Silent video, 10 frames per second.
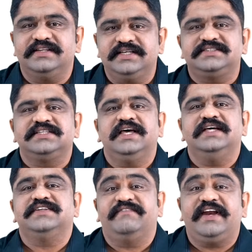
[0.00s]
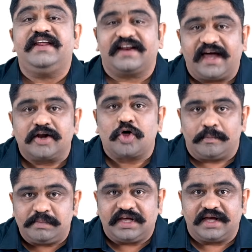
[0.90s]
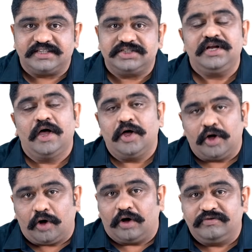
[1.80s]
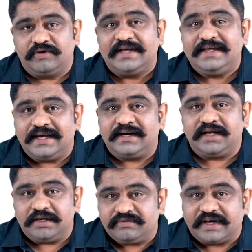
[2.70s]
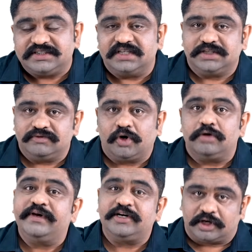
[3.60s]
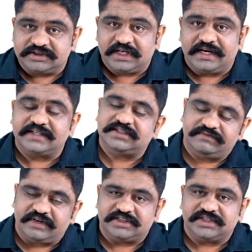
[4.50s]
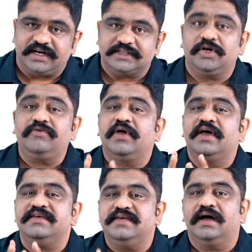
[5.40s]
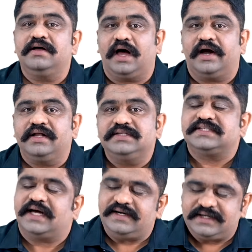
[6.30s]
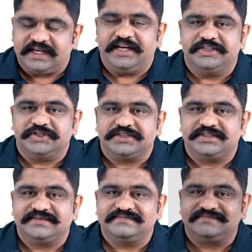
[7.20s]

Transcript: This is a very rare complication of ENT infections involving tonsillitis and pharyngitis of young adults and teenagers.